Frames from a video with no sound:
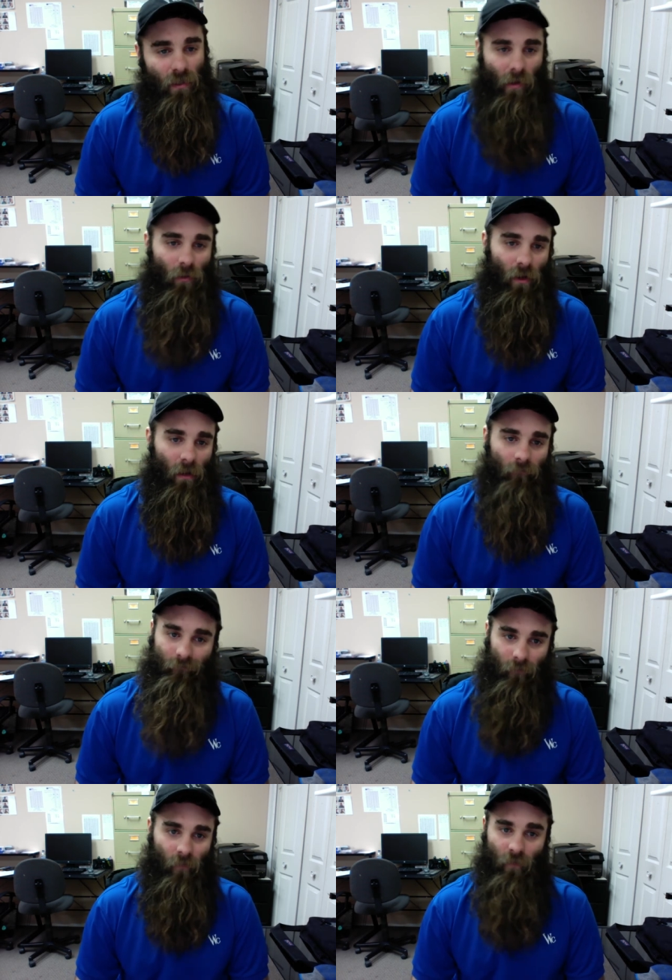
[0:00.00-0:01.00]
So you can,
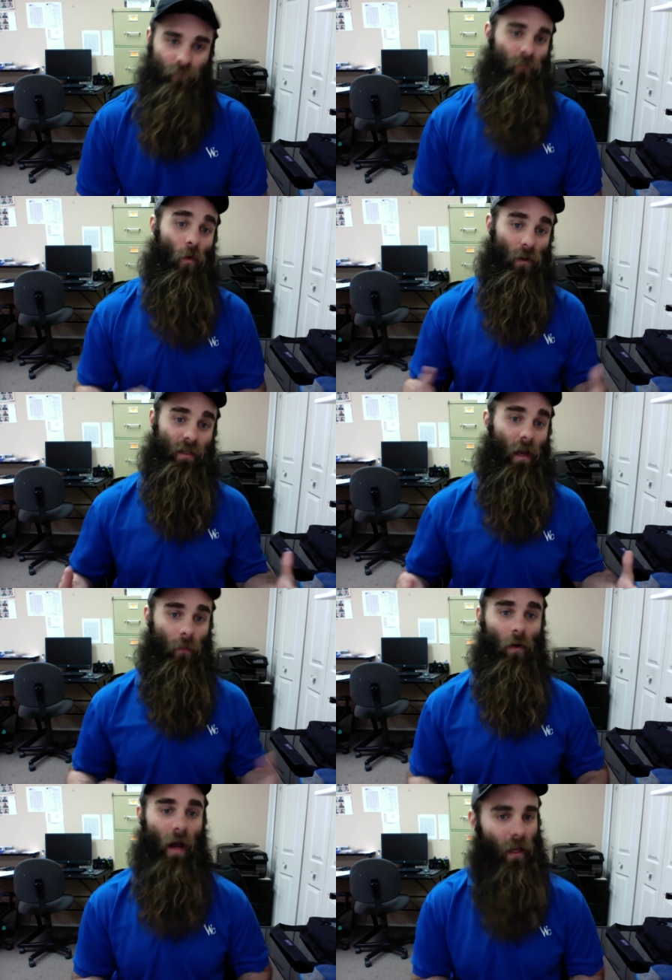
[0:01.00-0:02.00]
for example,